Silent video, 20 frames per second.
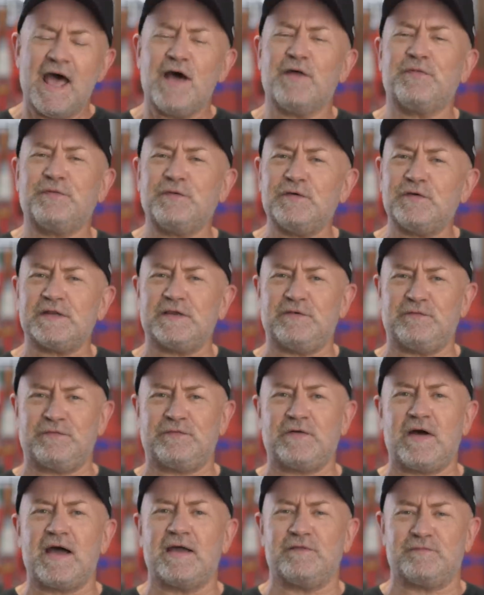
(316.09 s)
A
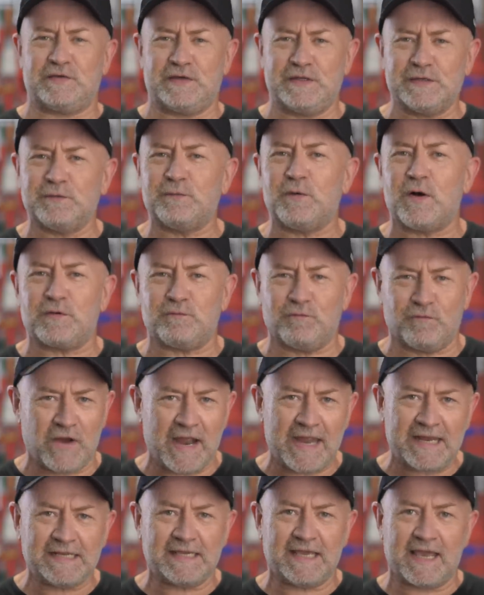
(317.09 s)
35 kilowatt
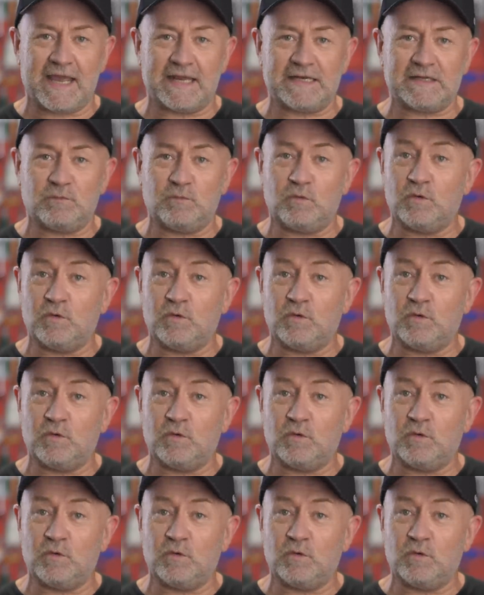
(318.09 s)
radiator